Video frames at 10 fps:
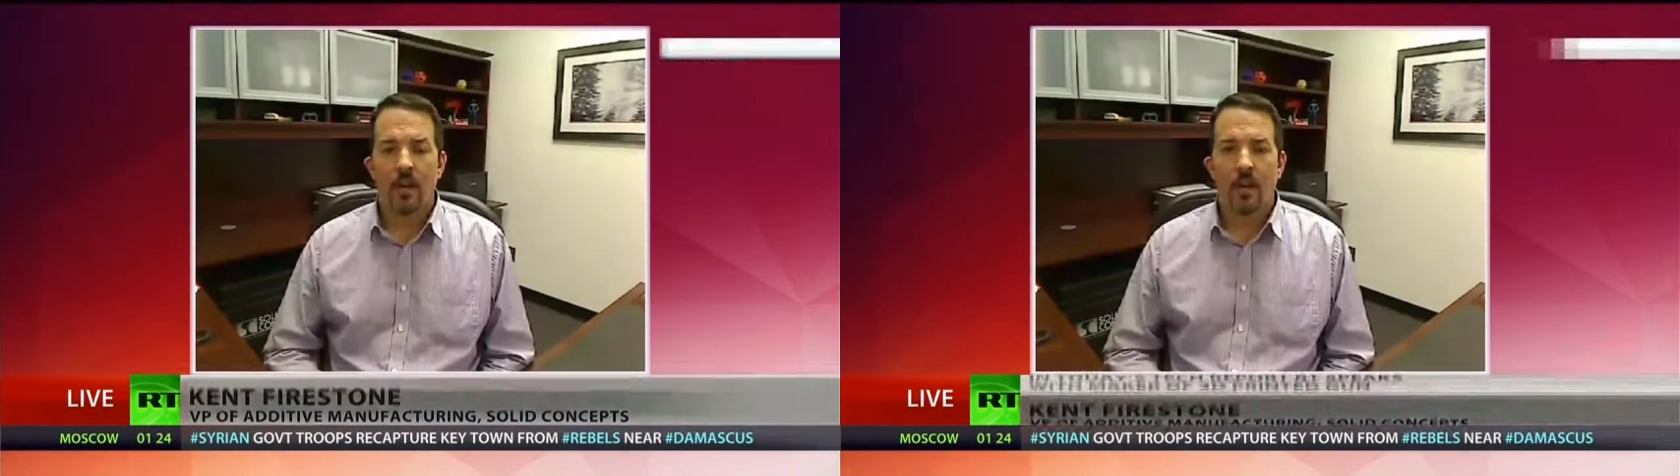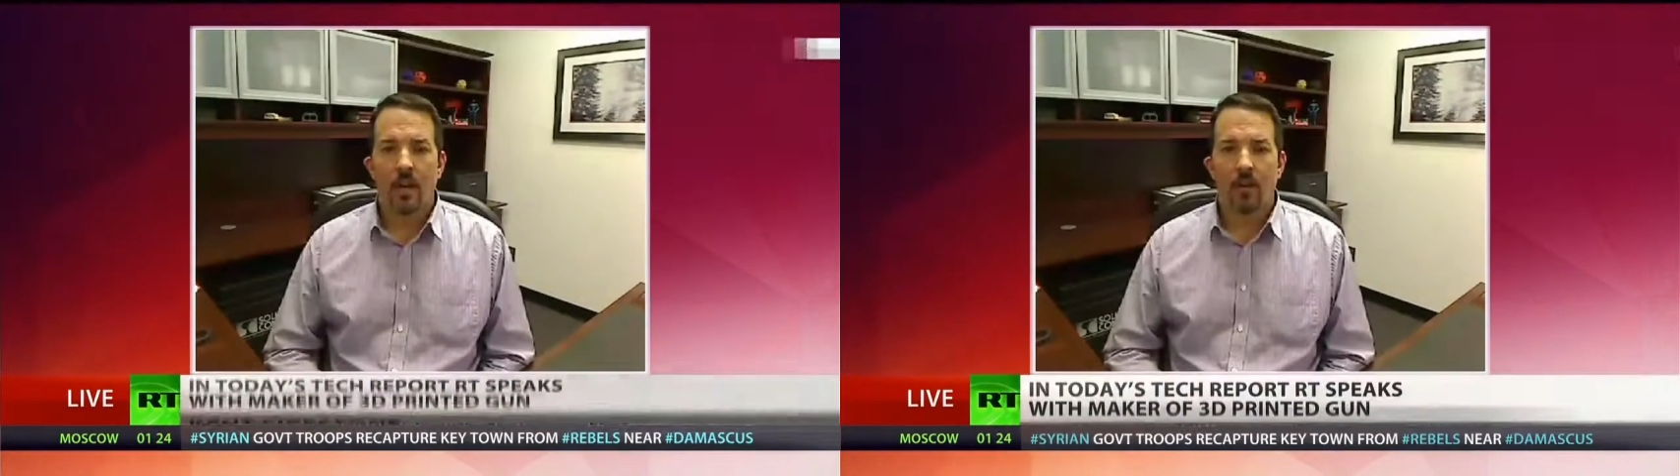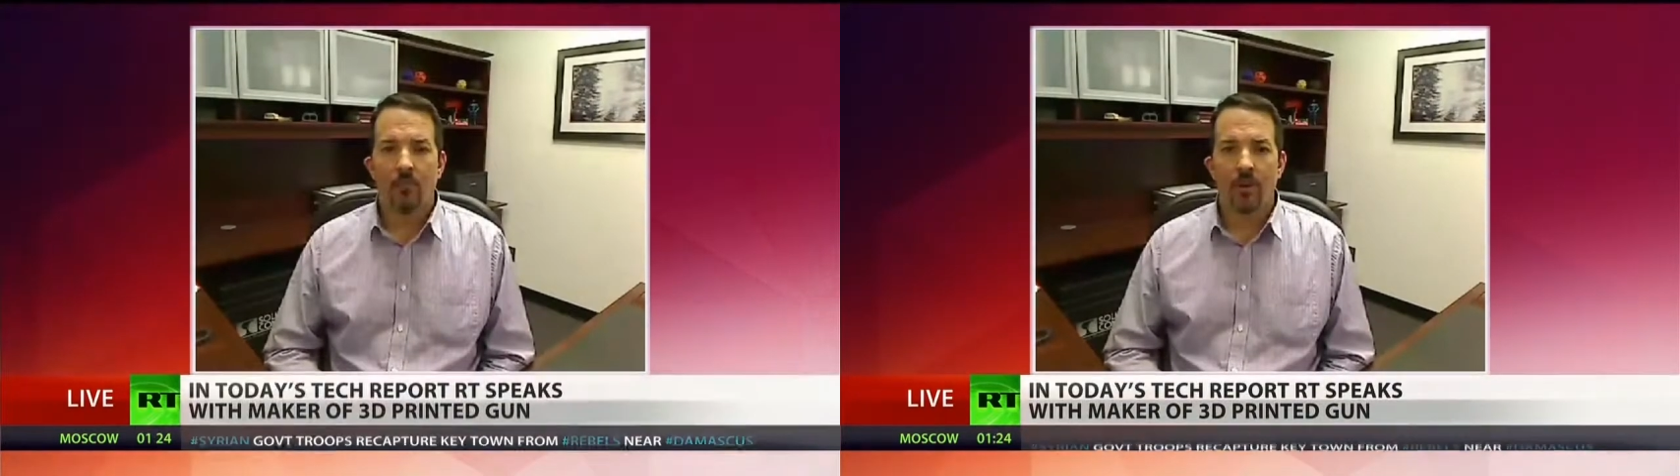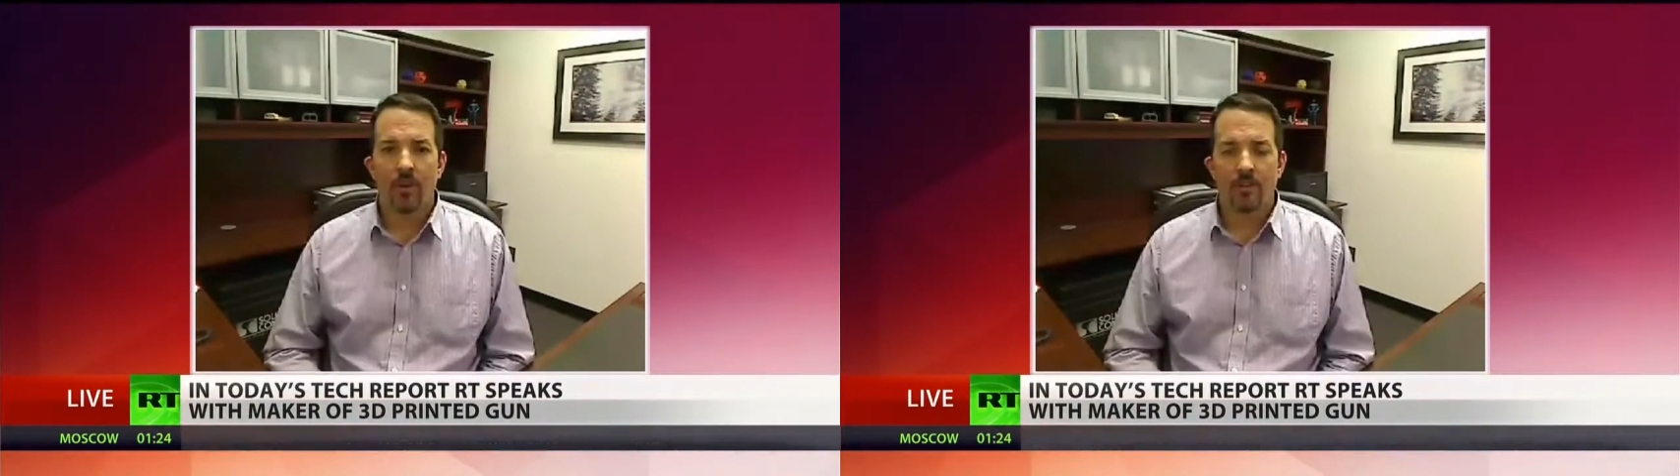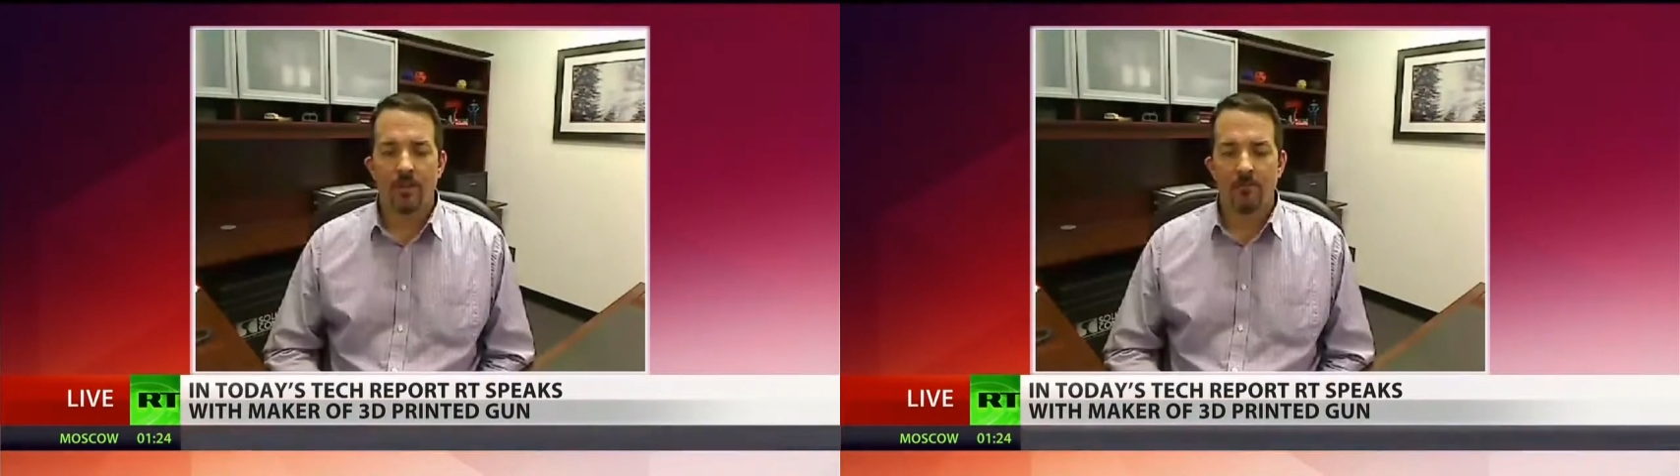
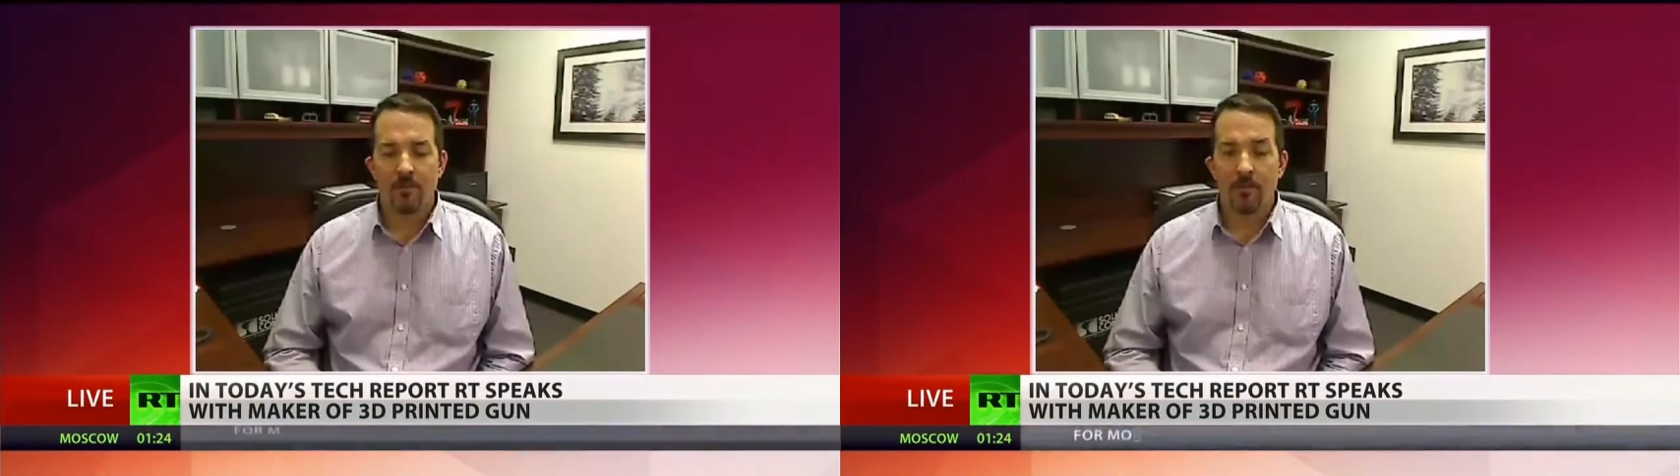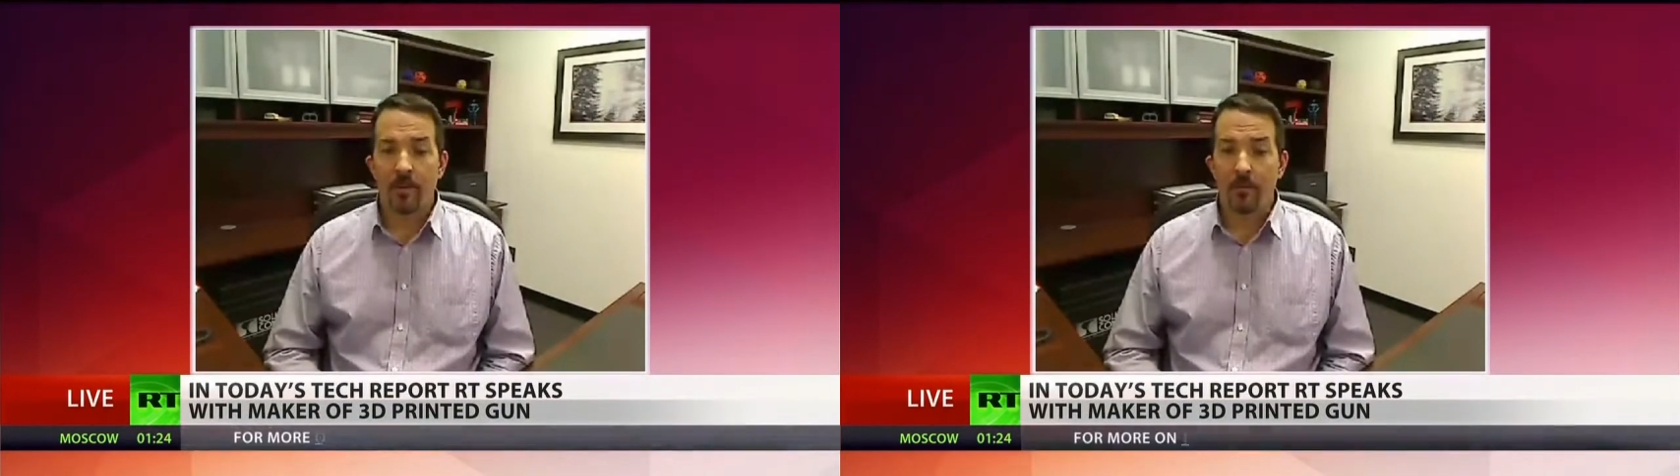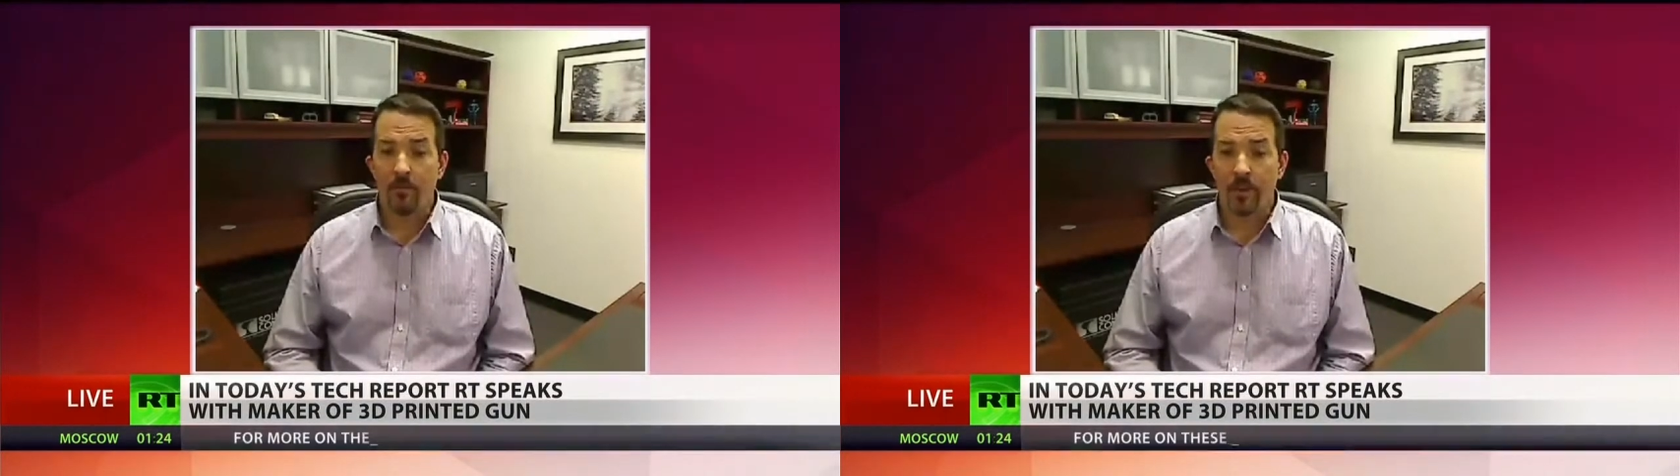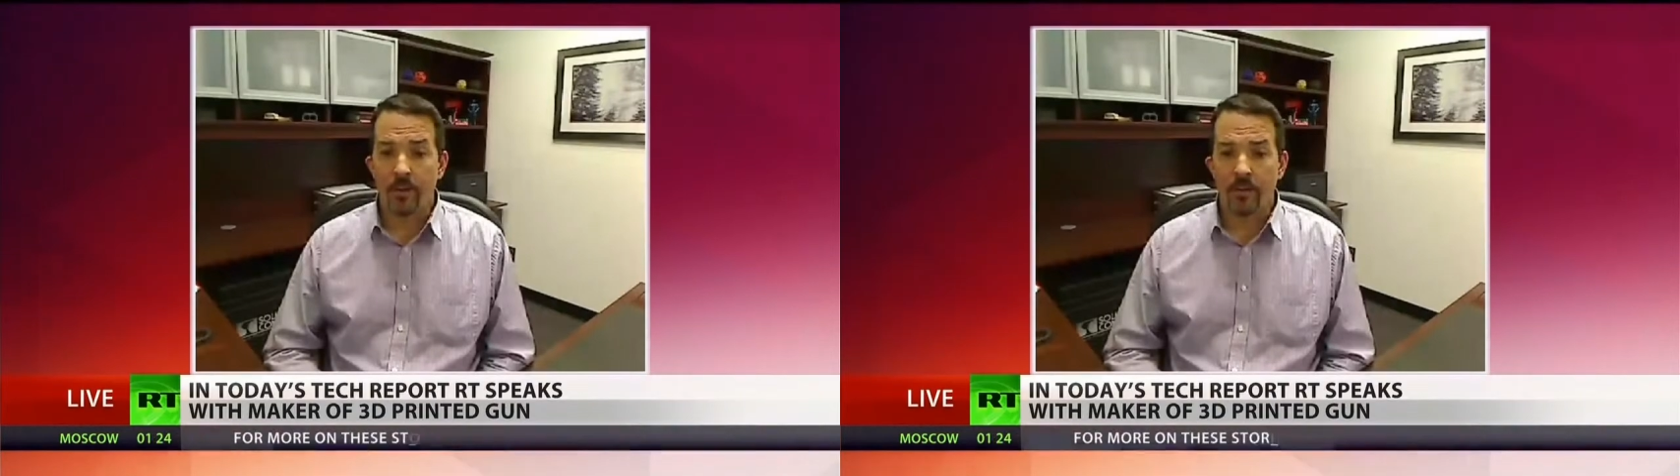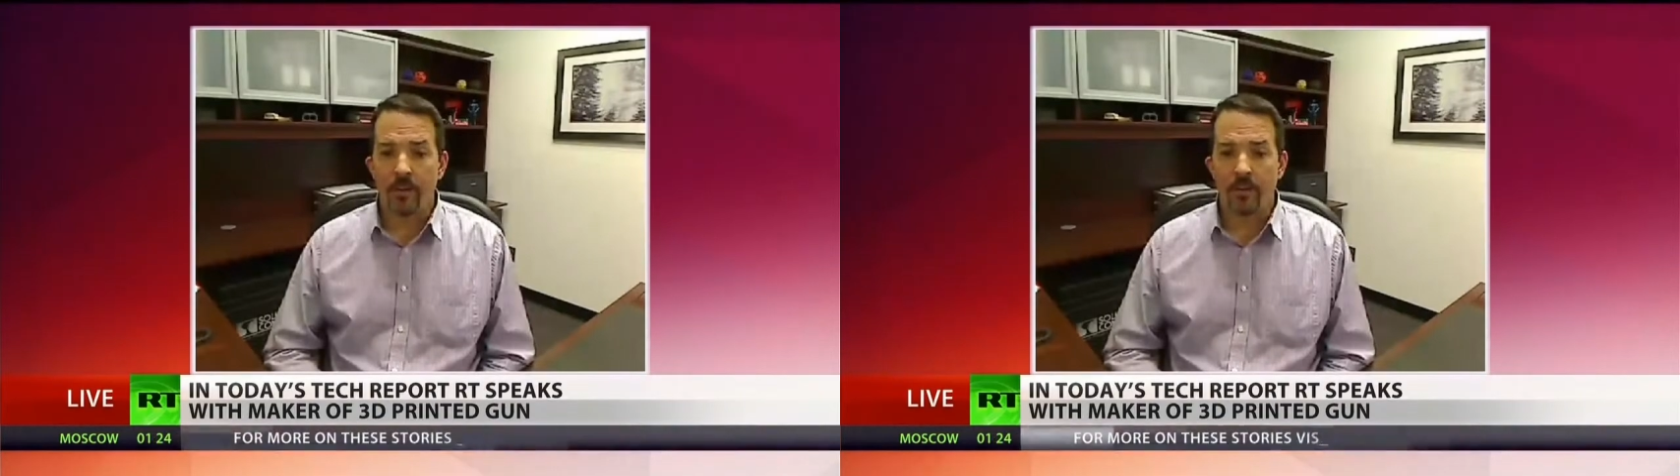But in terms of 3D
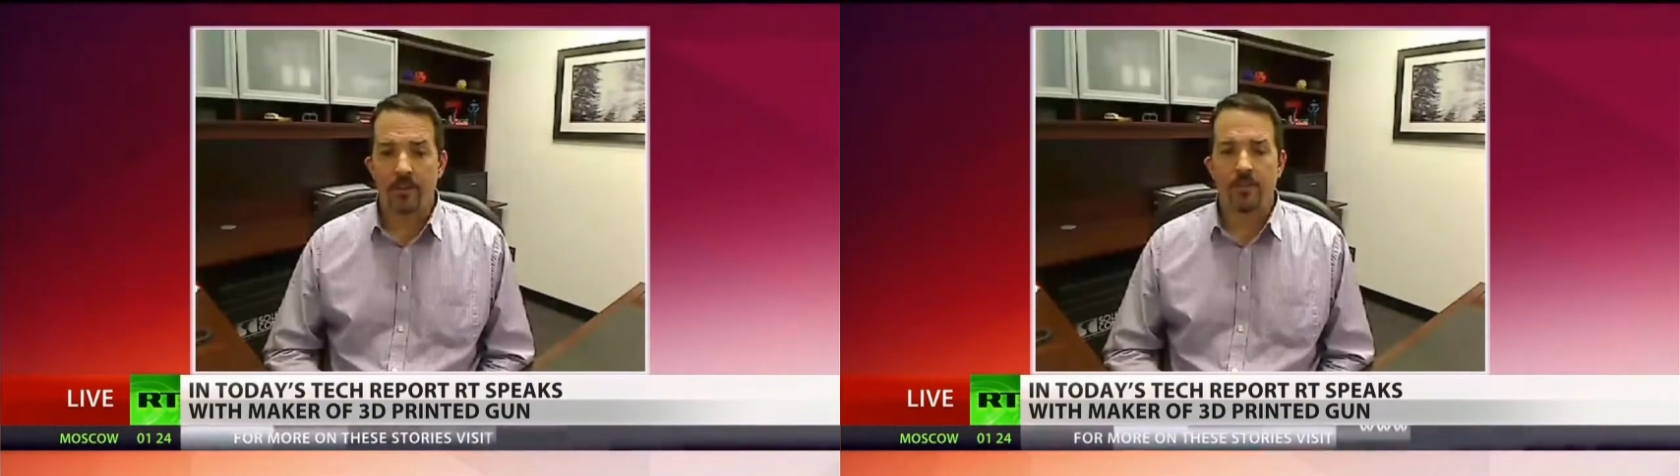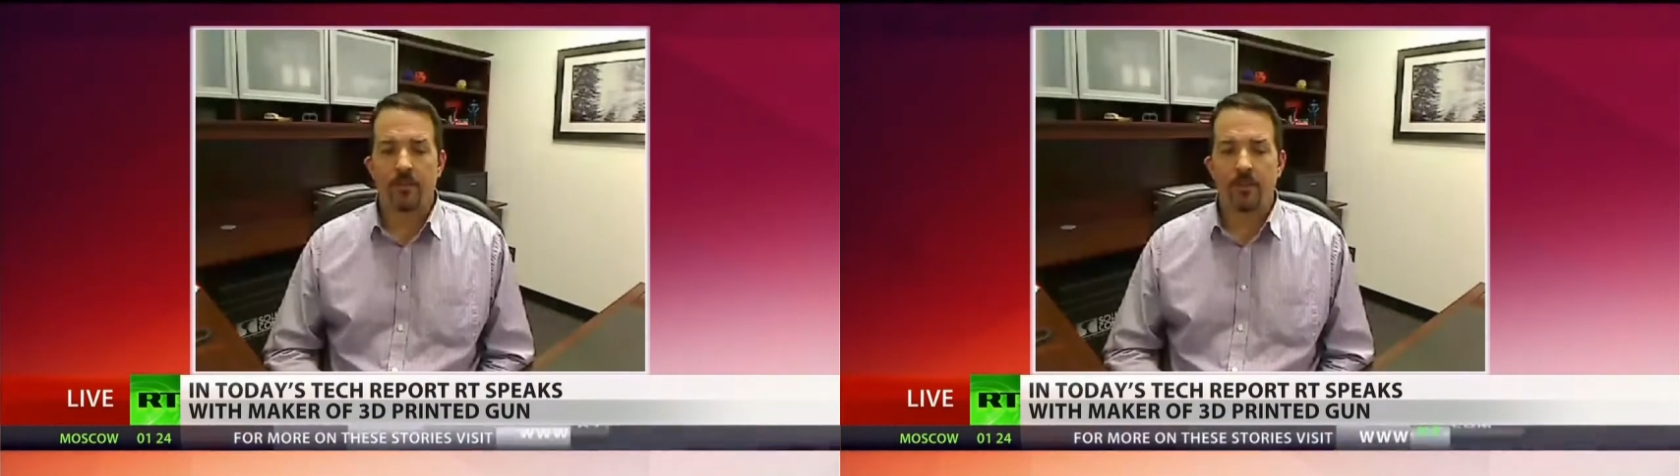printed guns,